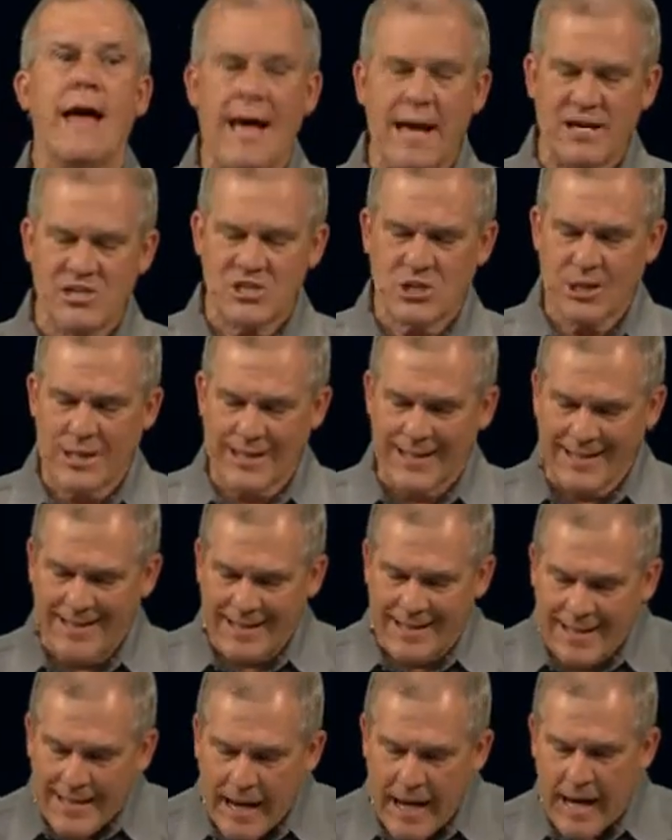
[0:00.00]

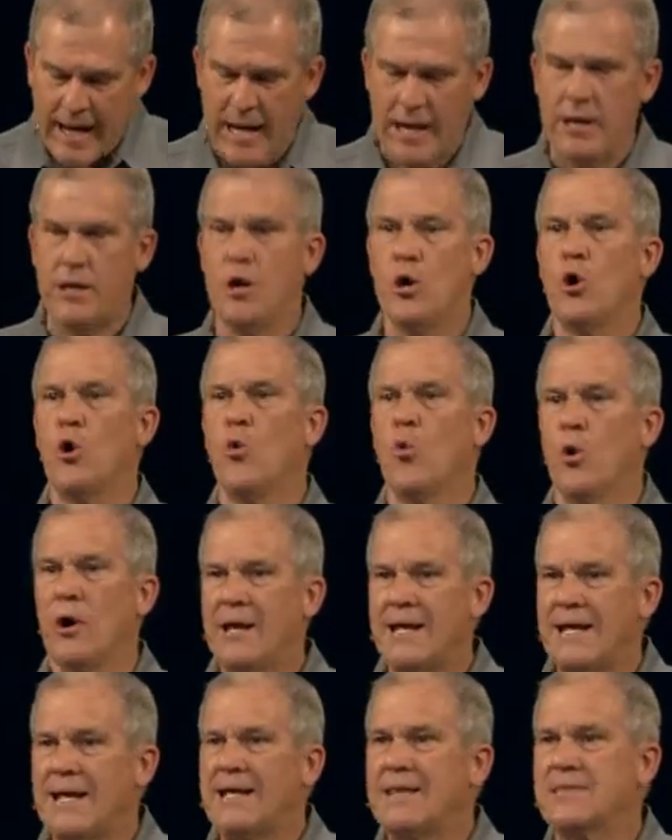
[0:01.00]
asking God what
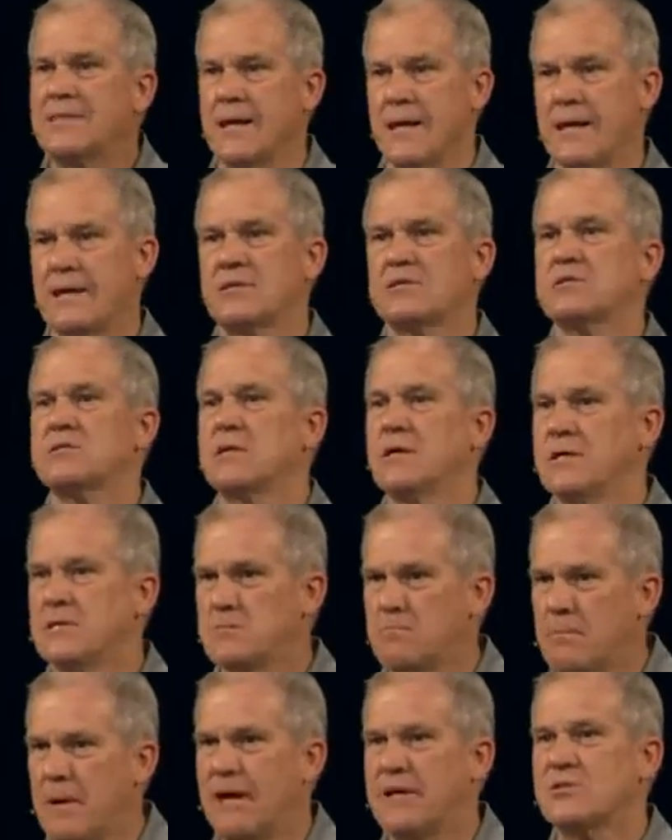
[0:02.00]
He thinks is
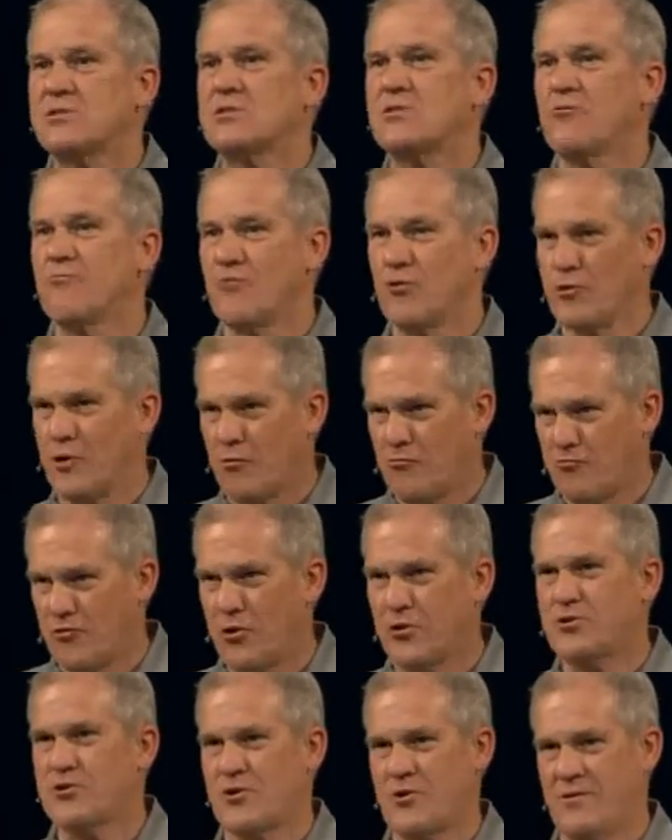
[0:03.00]
best for their
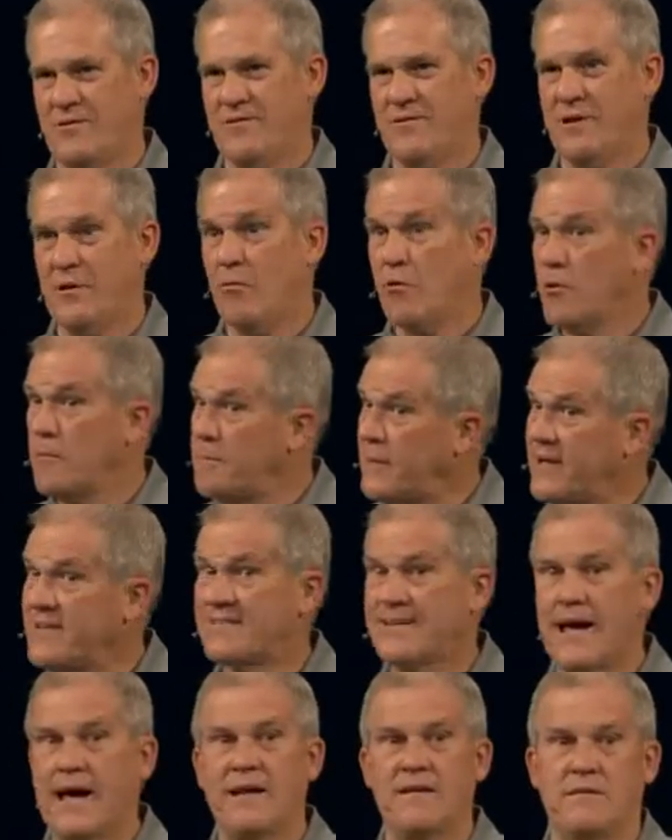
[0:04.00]
future. I want to repeat
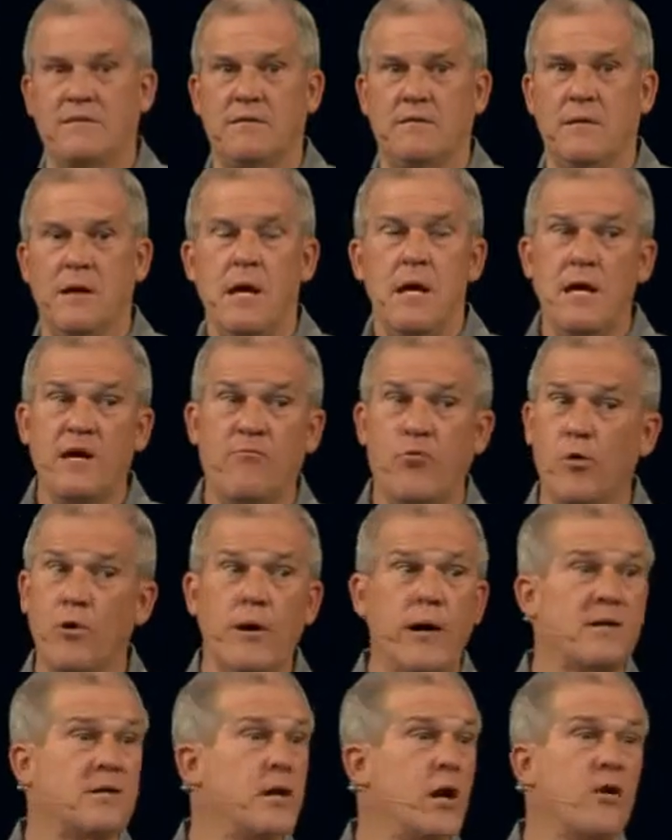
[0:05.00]
that. If we're
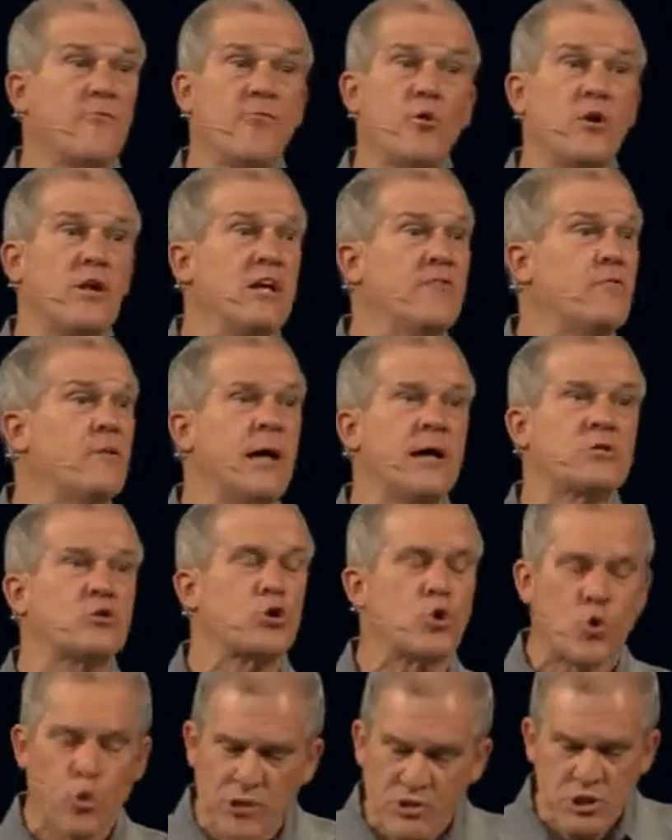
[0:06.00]
not careful, even as
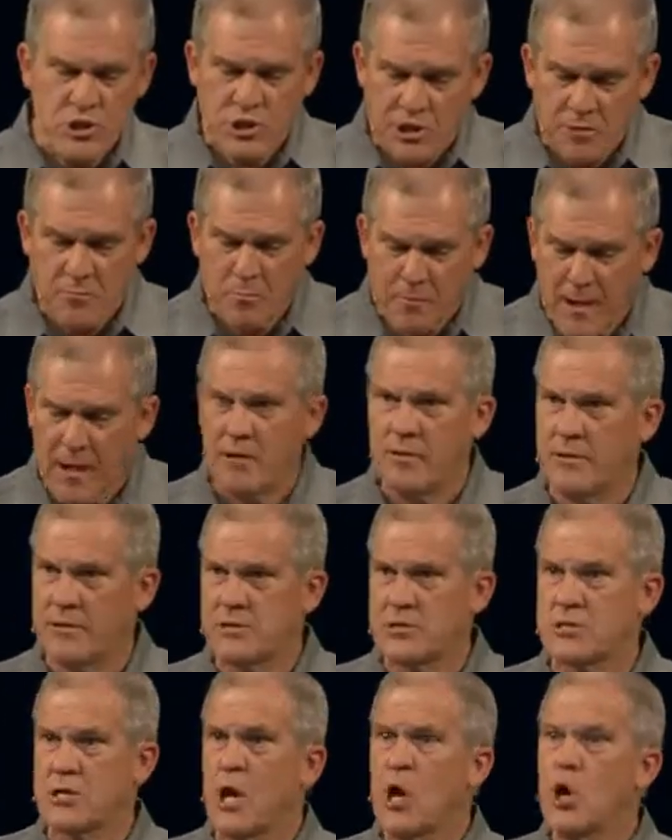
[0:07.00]
Christian
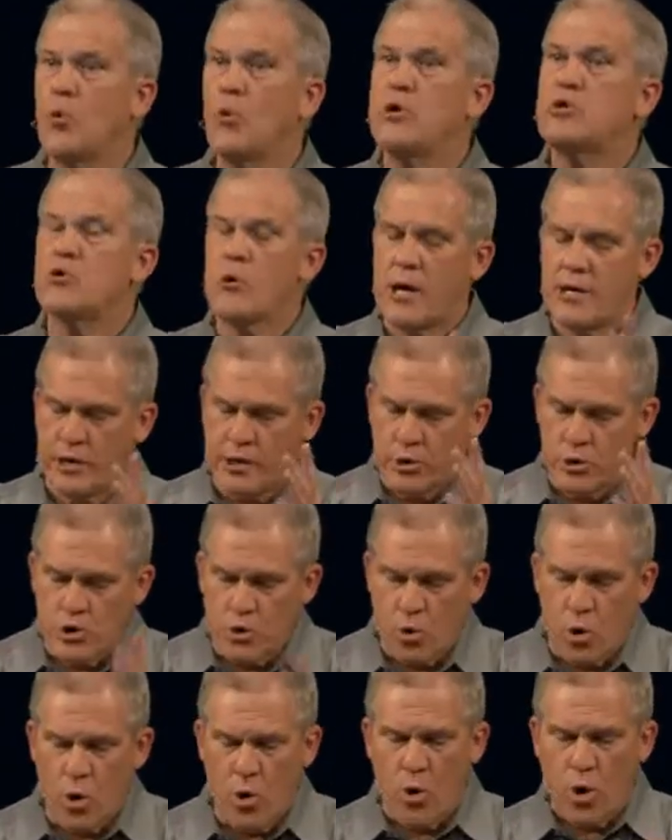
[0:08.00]
parents, we try to
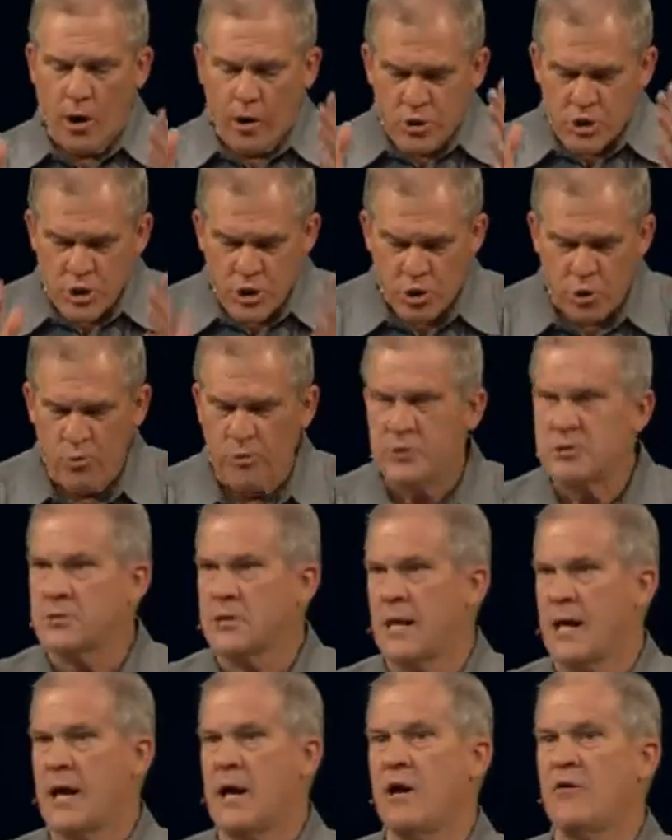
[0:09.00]
control our children's
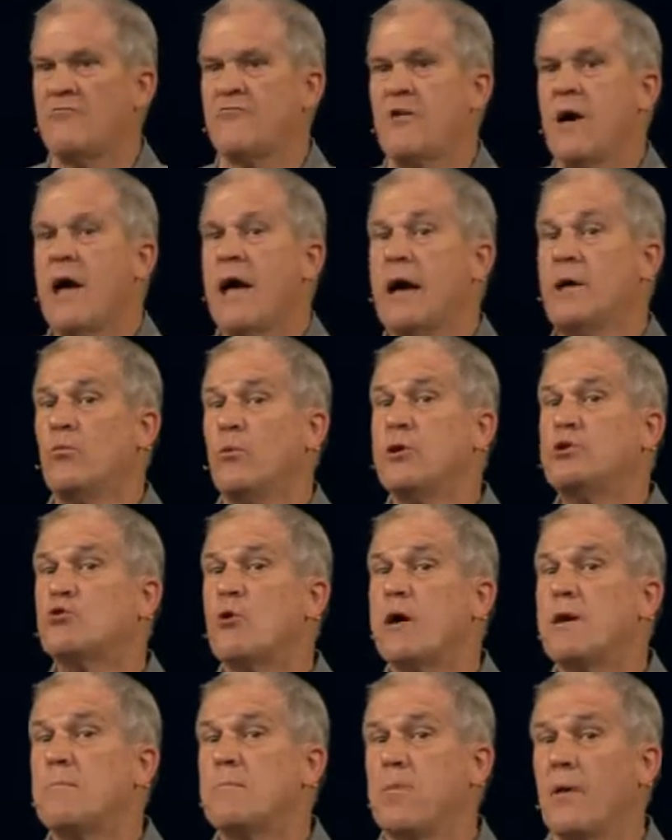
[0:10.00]
life and we
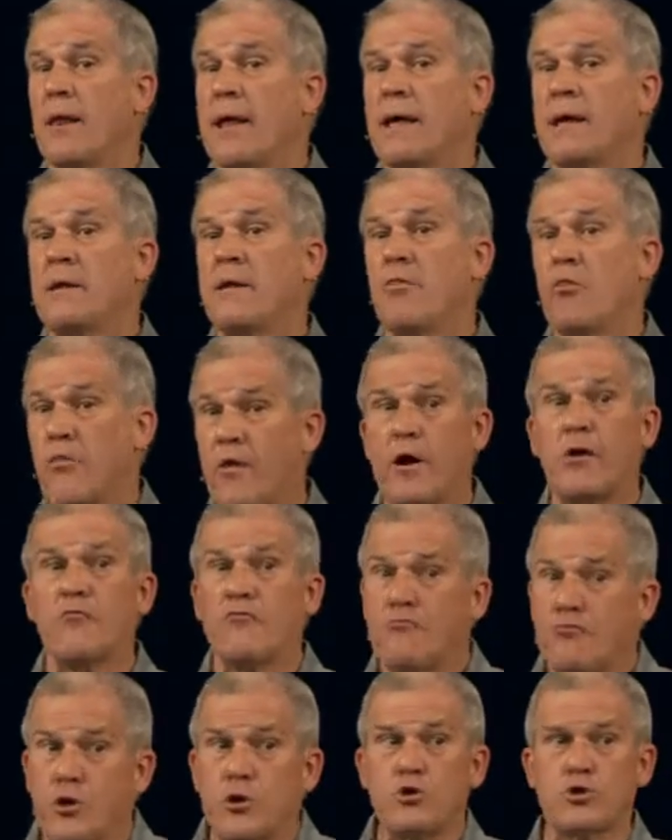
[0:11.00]
try to plan their
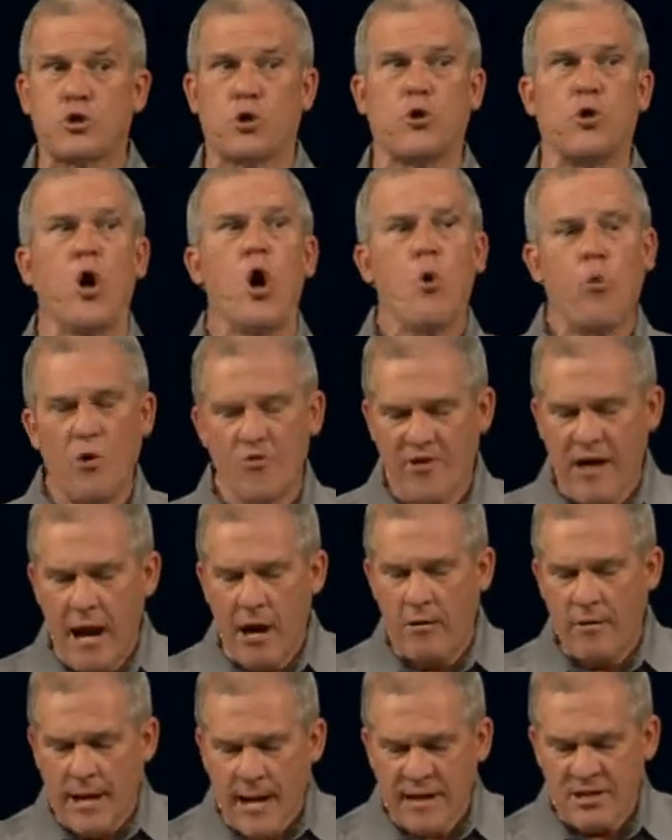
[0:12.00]
future
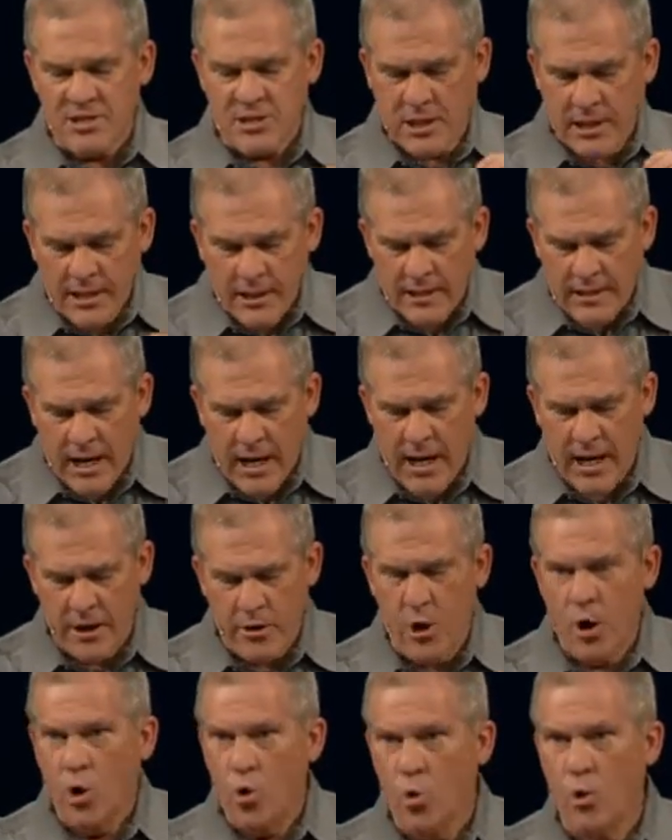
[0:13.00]
without asking
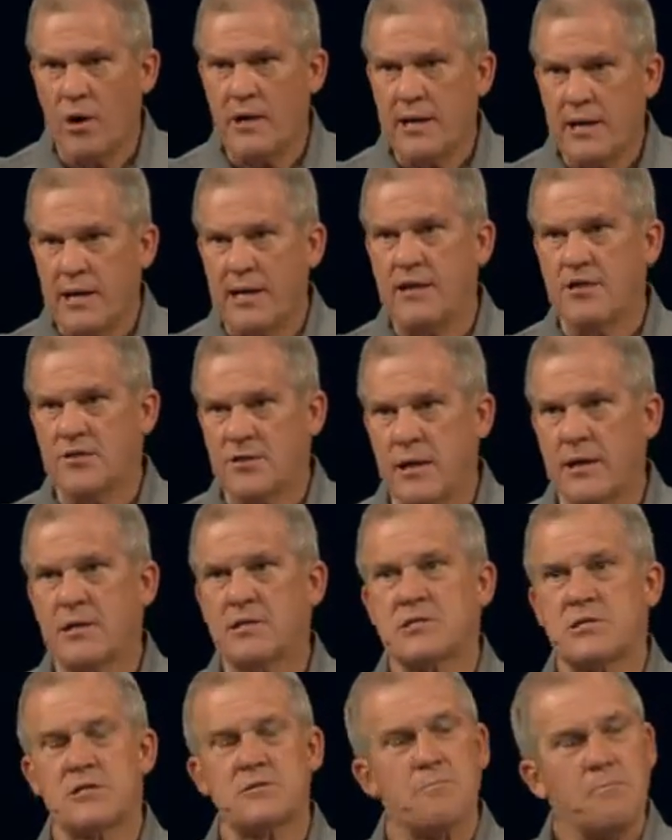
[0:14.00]
God what He
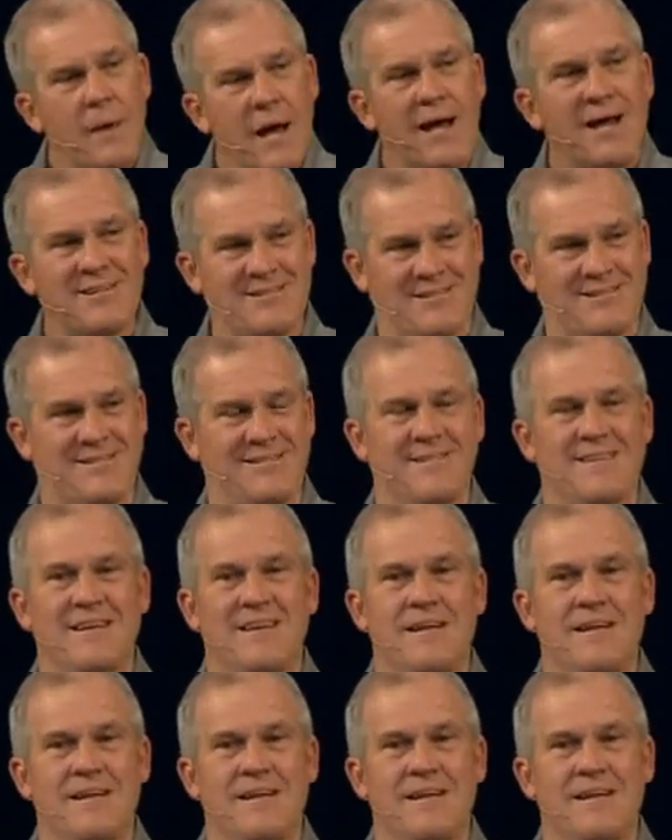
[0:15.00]
thinks is best.